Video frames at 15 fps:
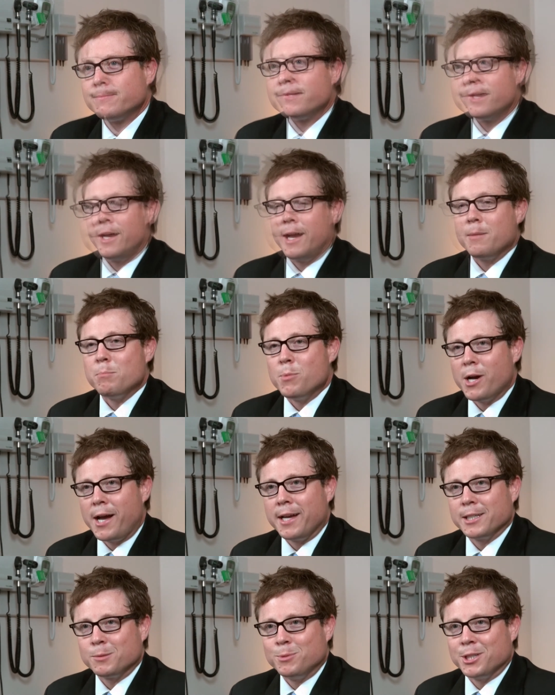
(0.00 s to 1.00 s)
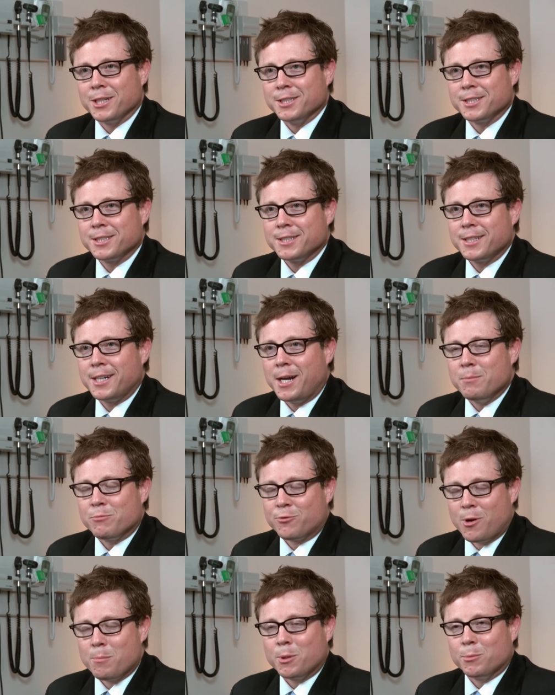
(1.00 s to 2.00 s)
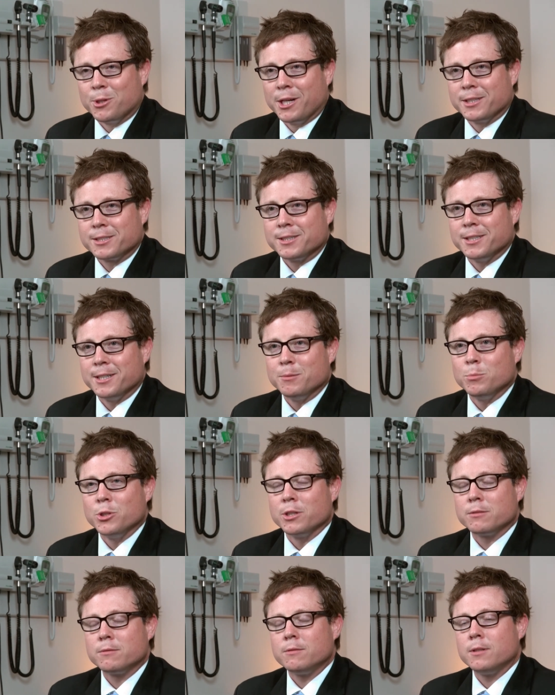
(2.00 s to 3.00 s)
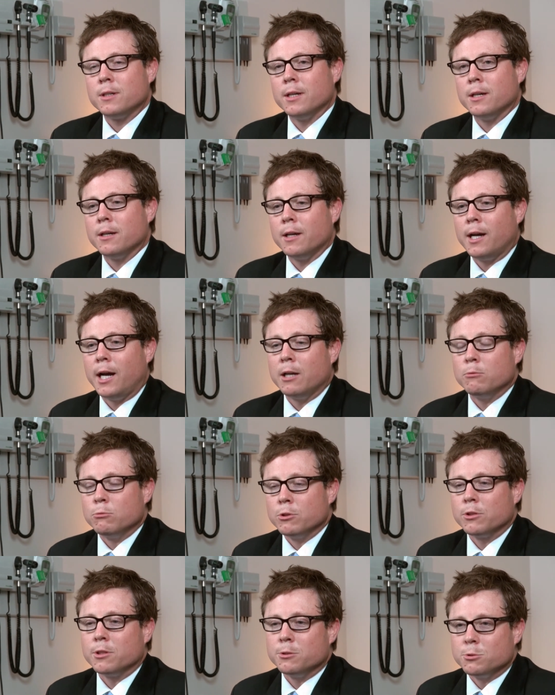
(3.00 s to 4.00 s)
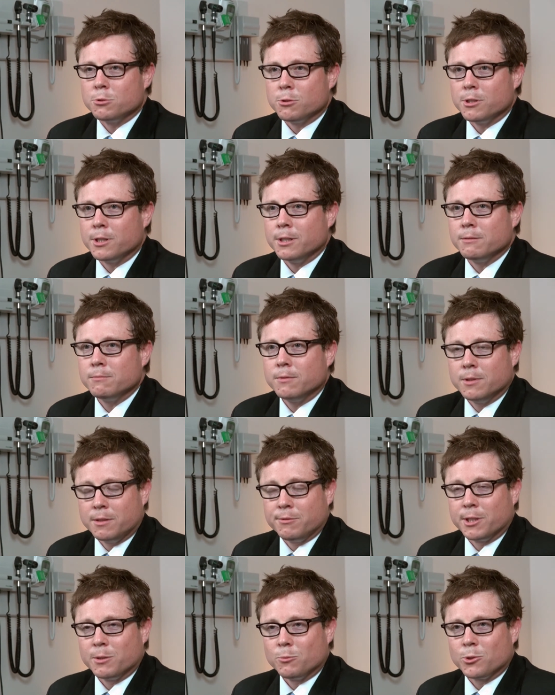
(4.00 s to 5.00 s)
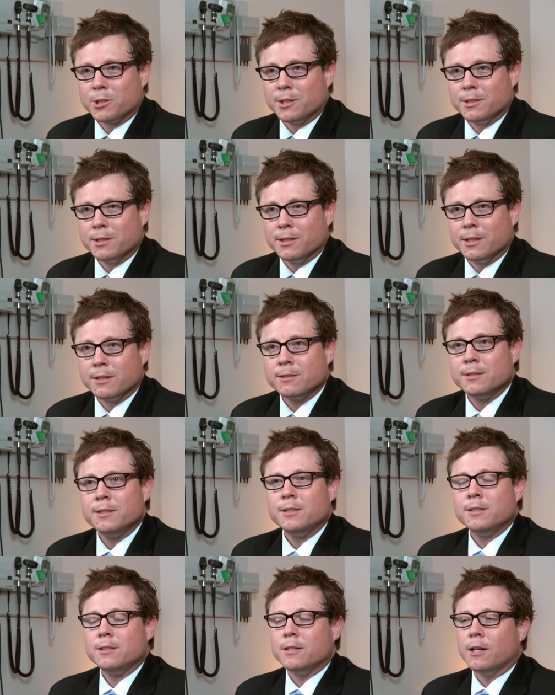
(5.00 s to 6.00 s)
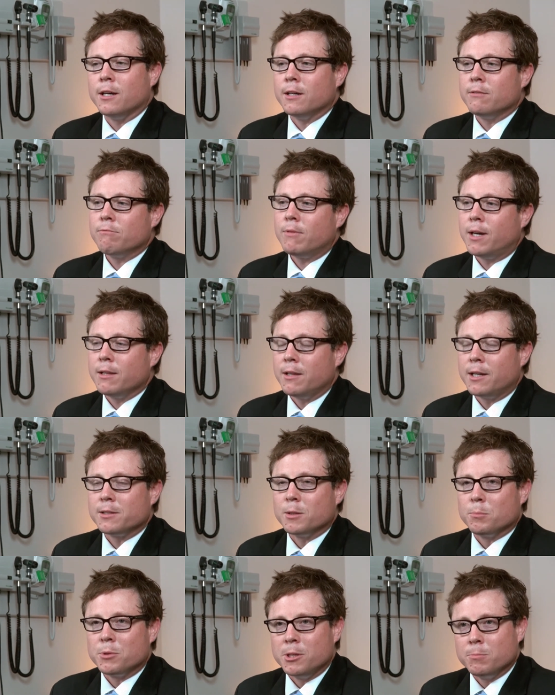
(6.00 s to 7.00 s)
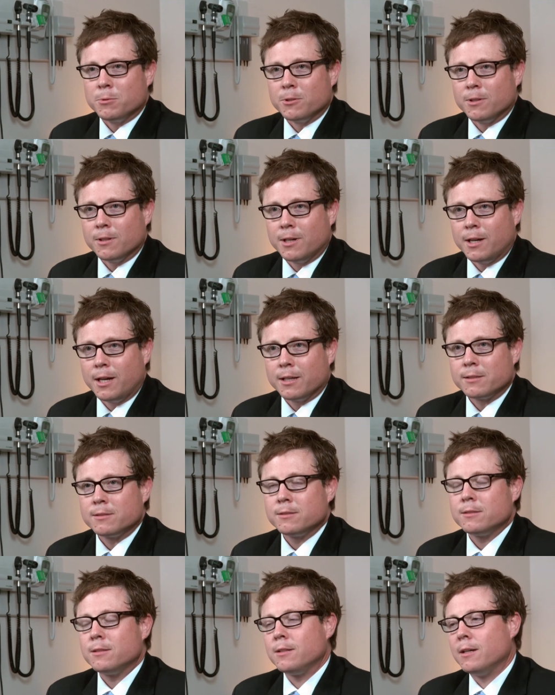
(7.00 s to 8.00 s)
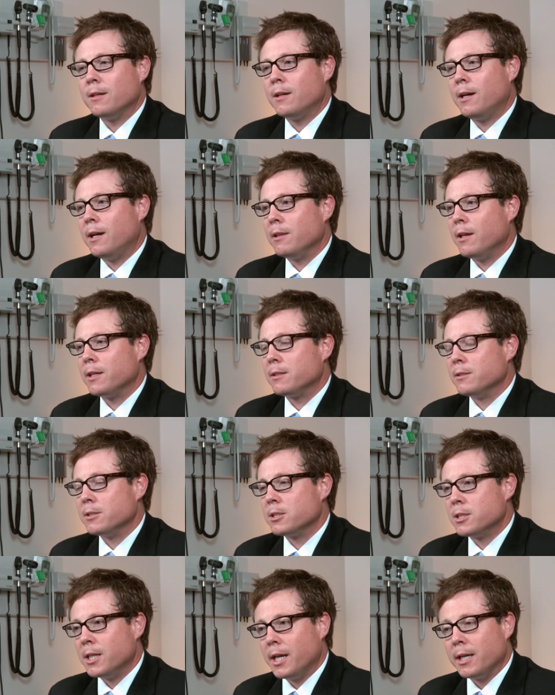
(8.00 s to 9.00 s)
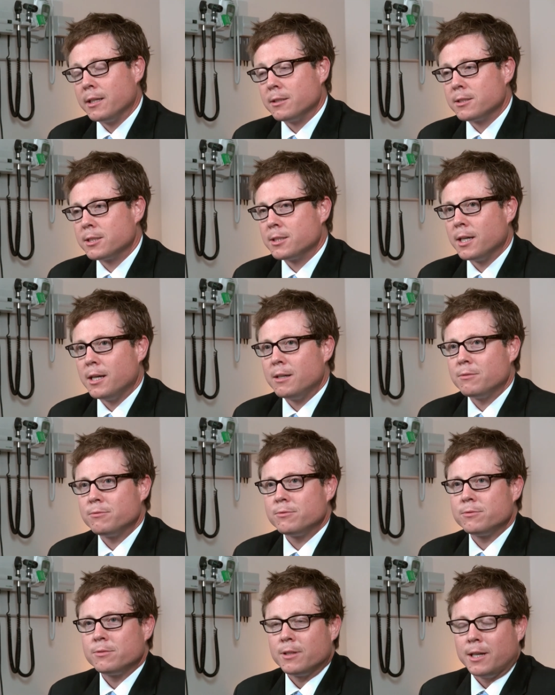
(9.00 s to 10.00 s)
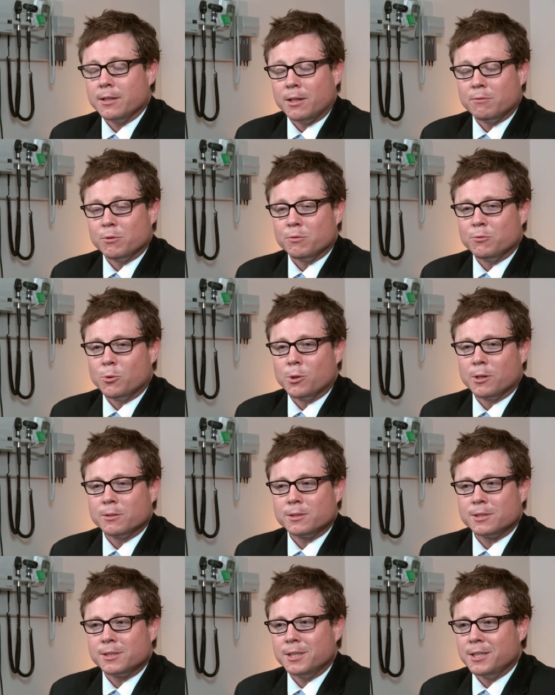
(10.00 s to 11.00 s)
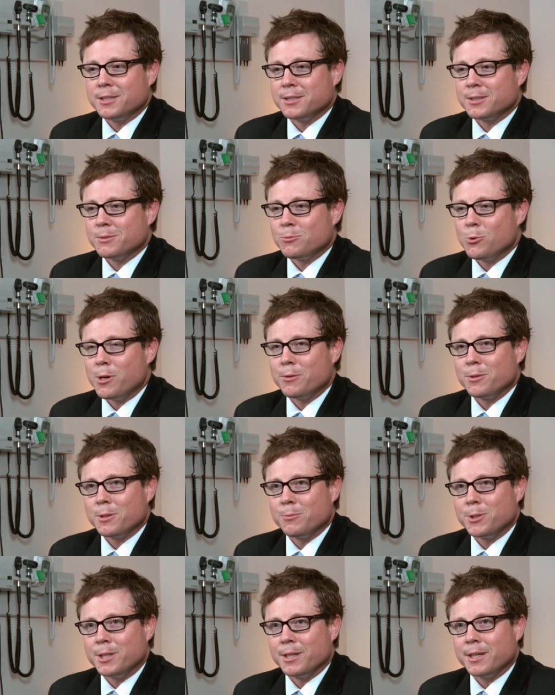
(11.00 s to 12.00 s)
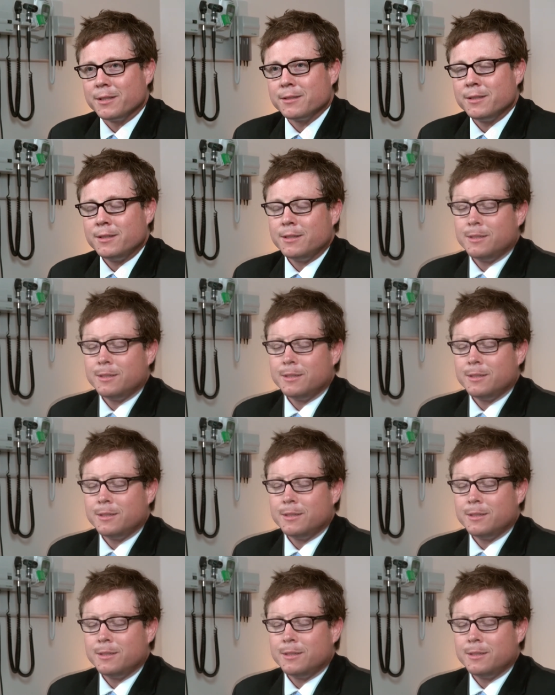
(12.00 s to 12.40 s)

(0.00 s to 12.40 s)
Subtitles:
I'm biased because I'm from Nebraska, but I really enjoy living and working here. I like the people a lot. I like the state itself. I love the four seasons of weather that we get.